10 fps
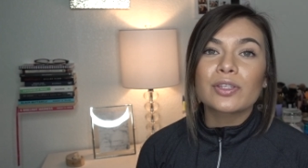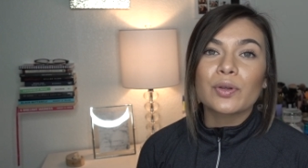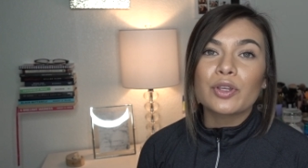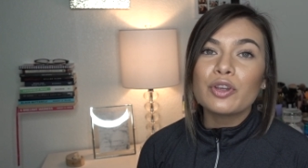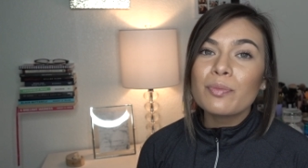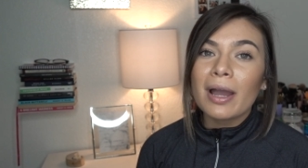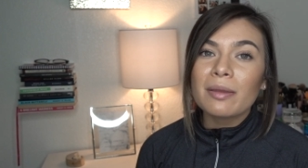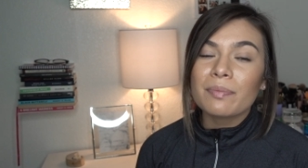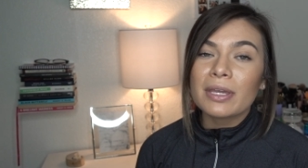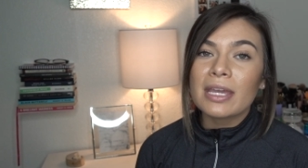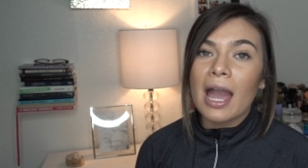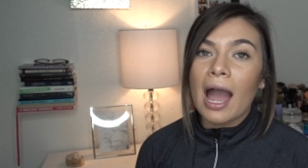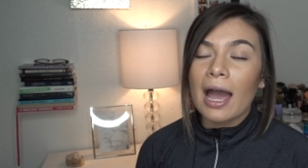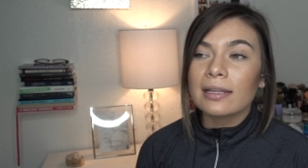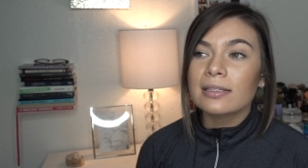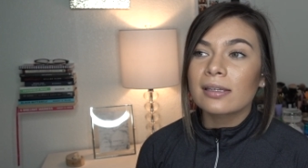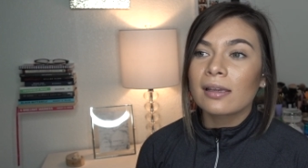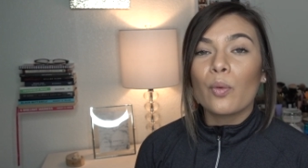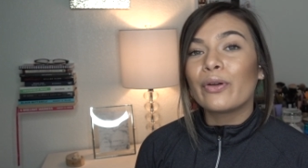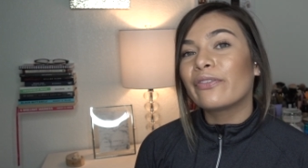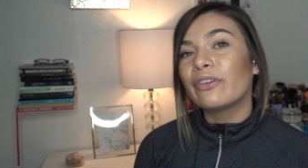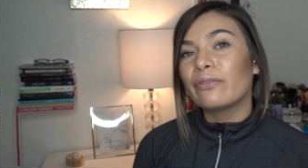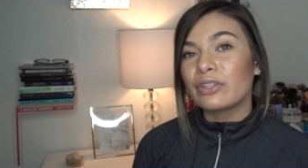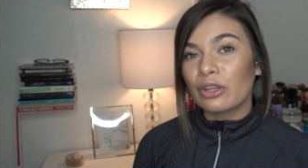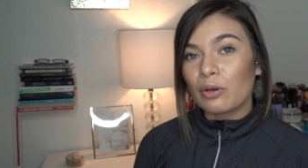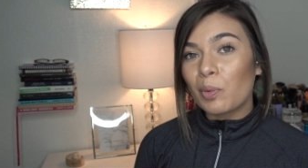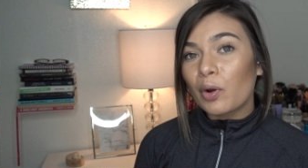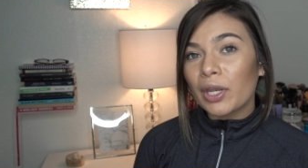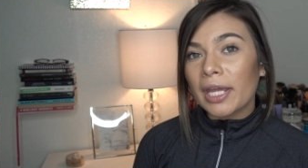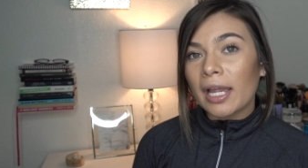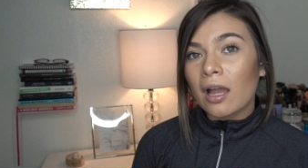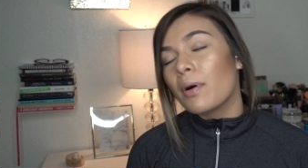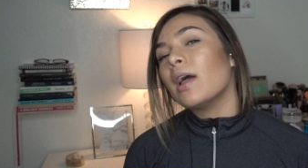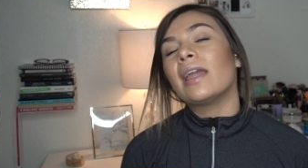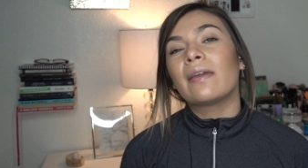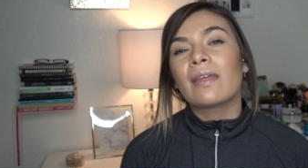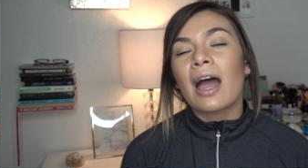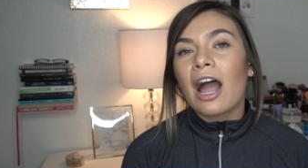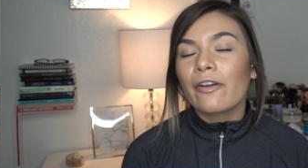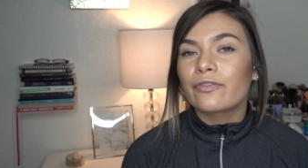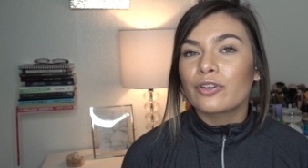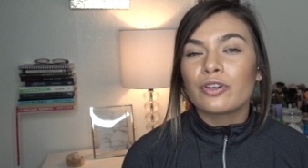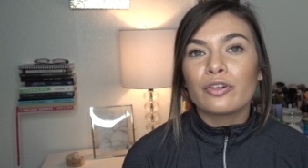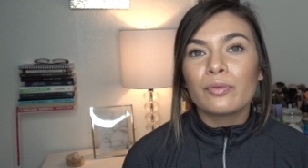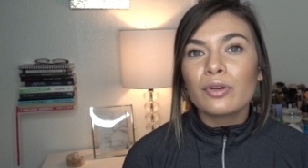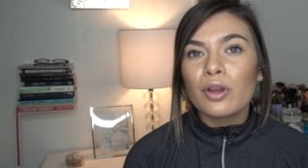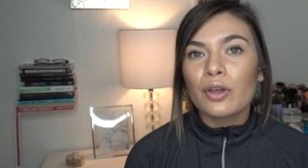So you might be at a 150 in the morning, but in the afternoon,